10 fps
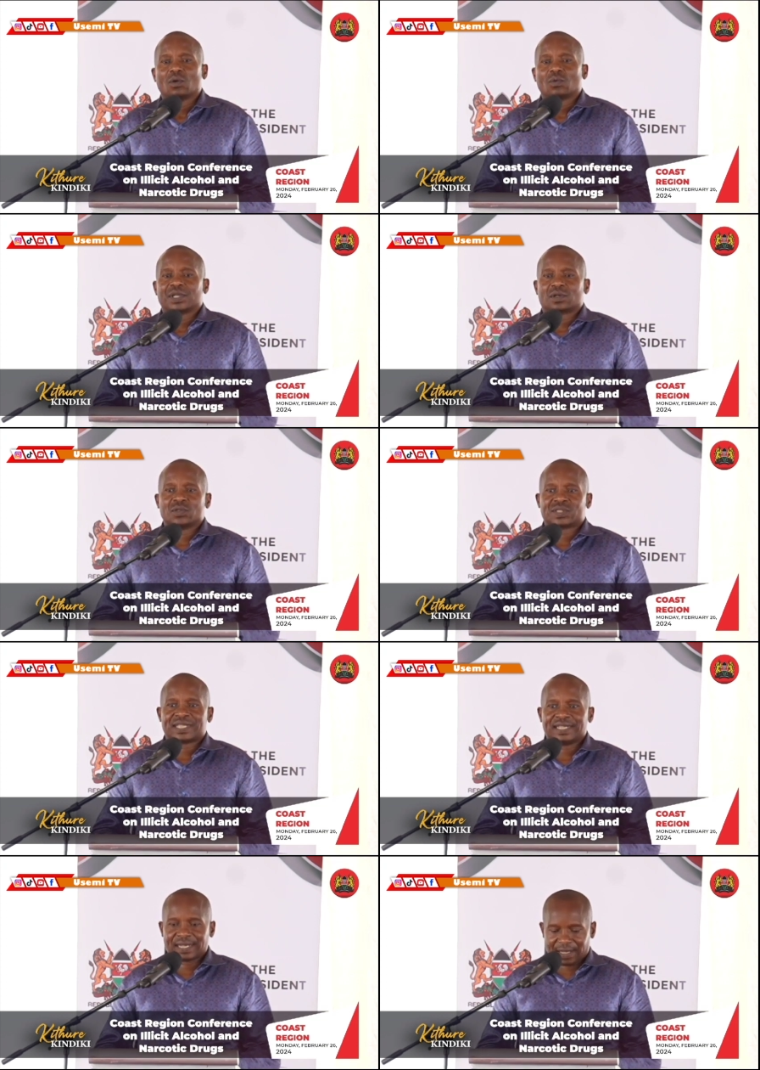we
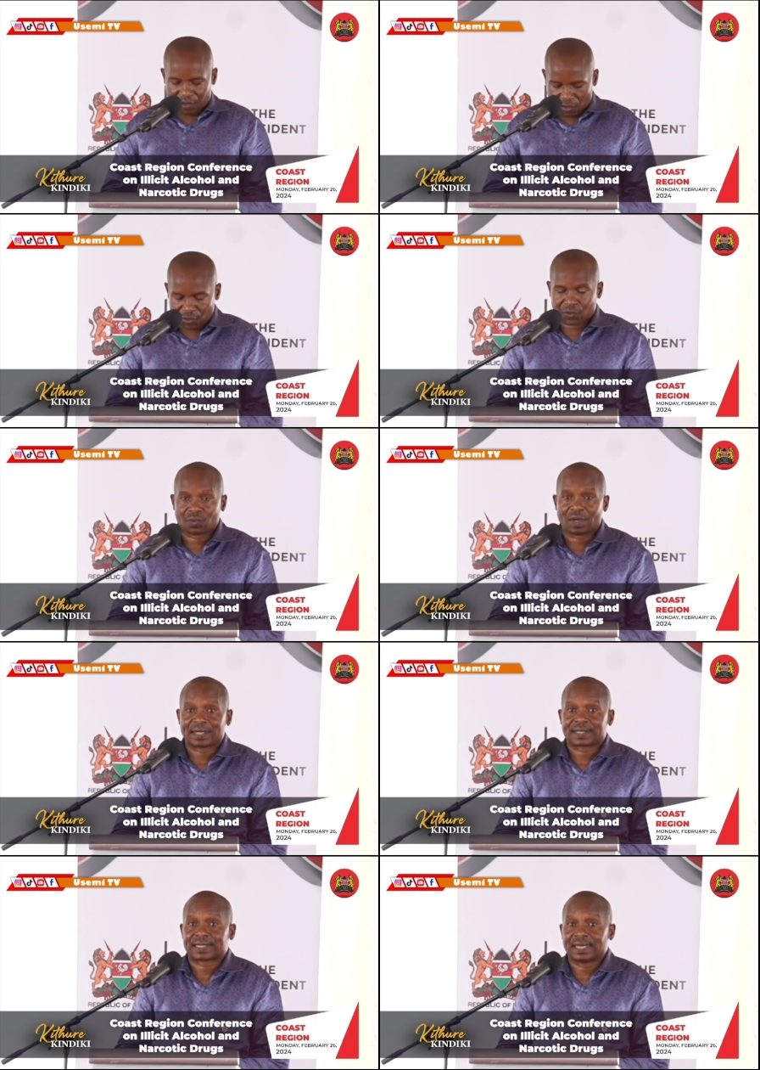consider those who are
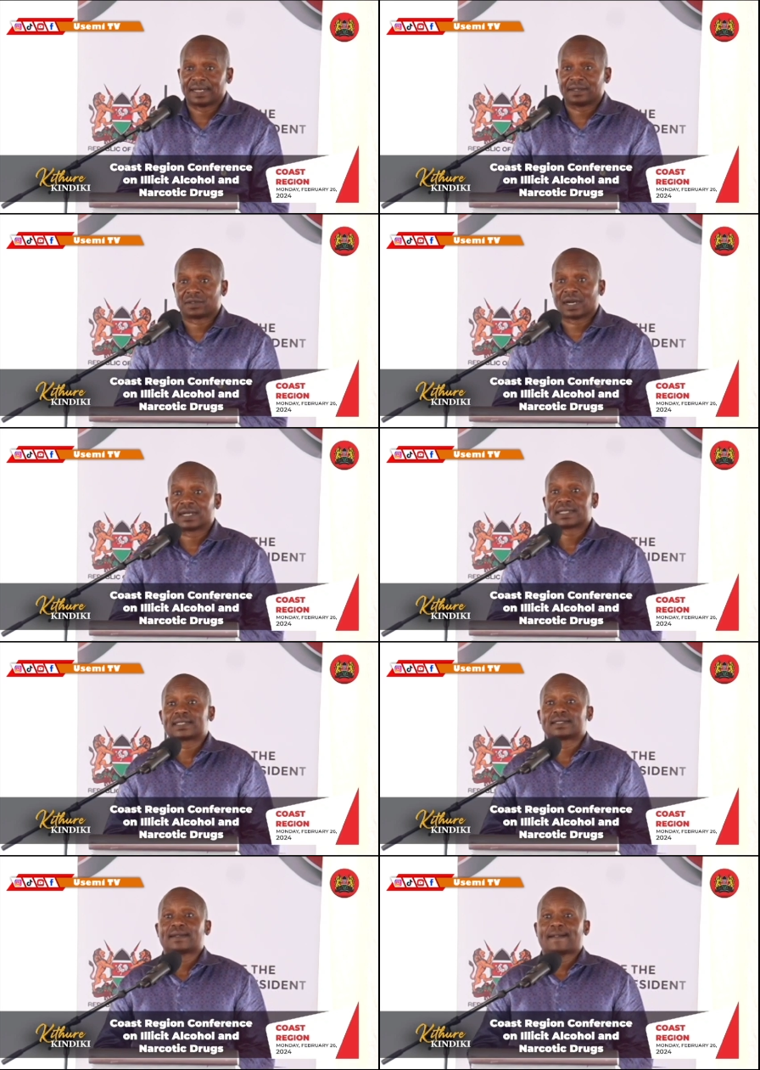selling
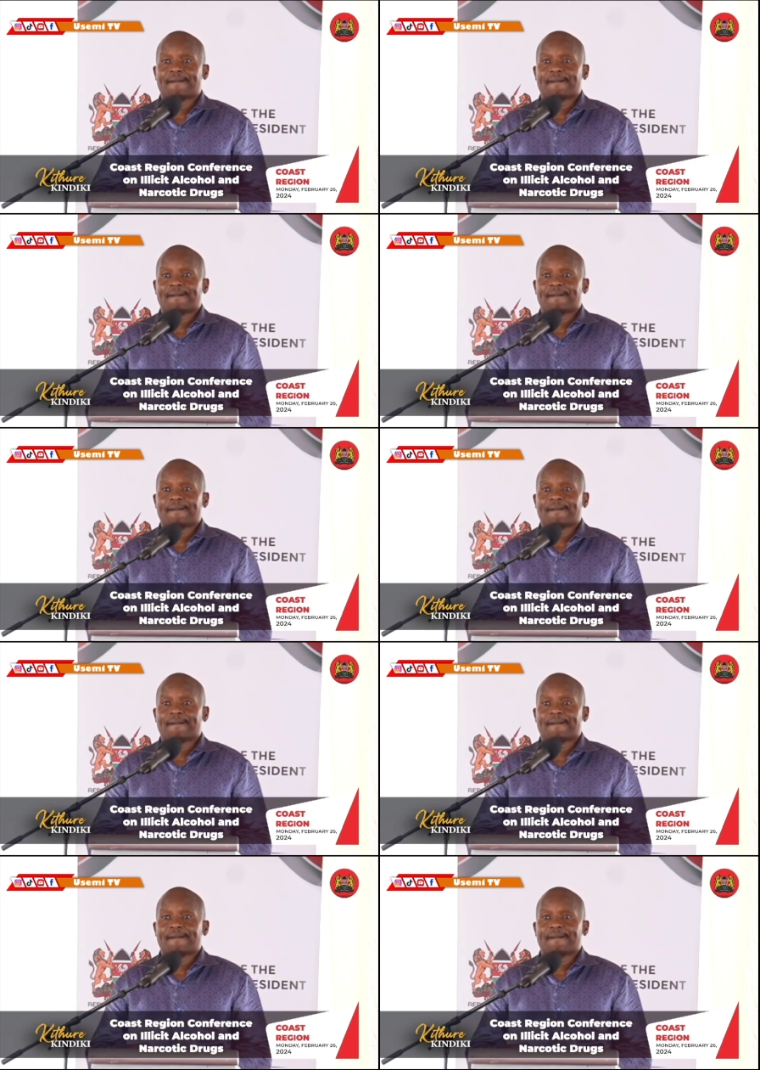drugs,